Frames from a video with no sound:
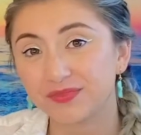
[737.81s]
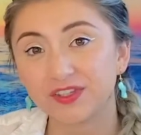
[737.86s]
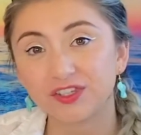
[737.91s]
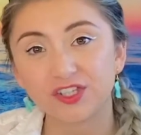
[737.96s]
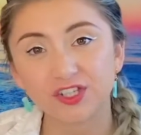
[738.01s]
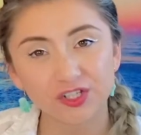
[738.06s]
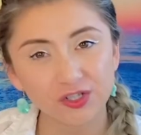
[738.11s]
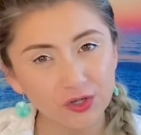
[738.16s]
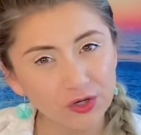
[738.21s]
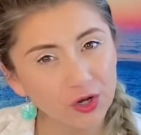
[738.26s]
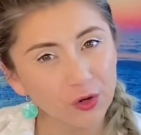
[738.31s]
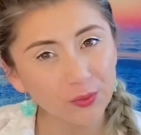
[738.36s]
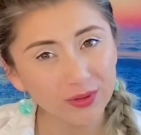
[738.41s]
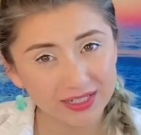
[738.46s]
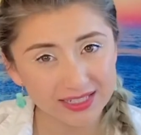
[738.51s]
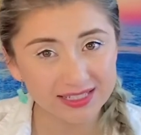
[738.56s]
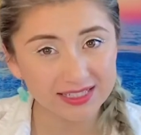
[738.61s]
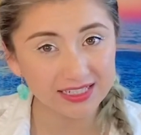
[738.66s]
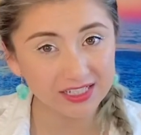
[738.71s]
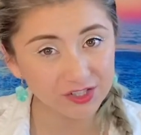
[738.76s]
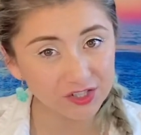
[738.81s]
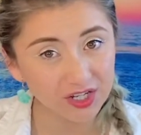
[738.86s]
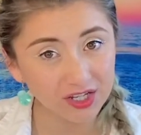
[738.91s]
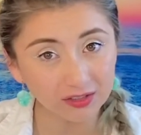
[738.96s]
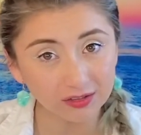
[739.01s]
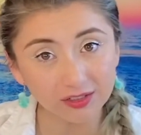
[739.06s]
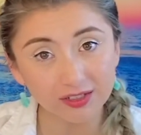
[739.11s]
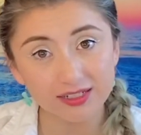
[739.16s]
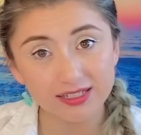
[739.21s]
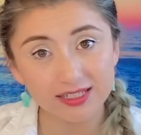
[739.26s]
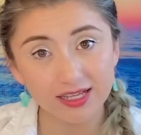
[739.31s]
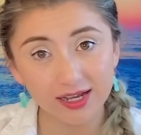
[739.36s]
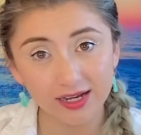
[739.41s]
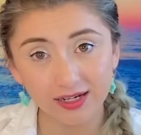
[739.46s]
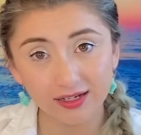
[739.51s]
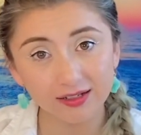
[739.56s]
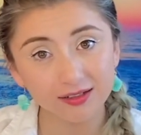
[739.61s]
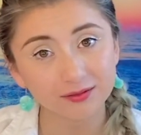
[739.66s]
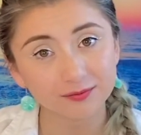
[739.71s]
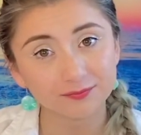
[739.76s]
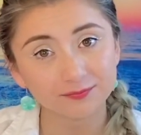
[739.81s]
Do you know what a seashell looks like?